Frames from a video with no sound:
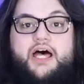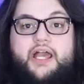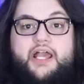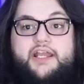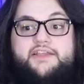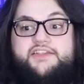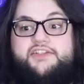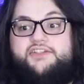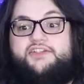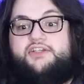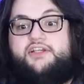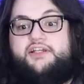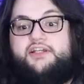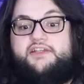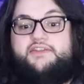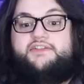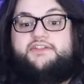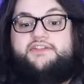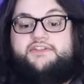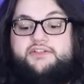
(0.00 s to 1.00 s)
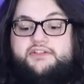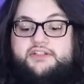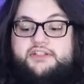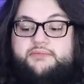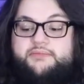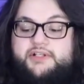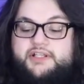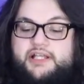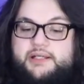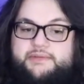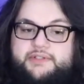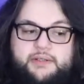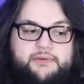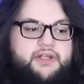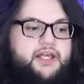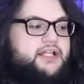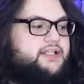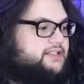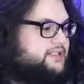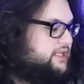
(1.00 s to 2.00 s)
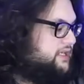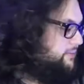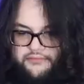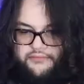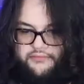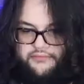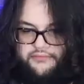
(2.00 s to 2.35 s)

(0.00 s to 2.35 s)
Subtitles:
I guess I shouldn't need my laptop. God damn.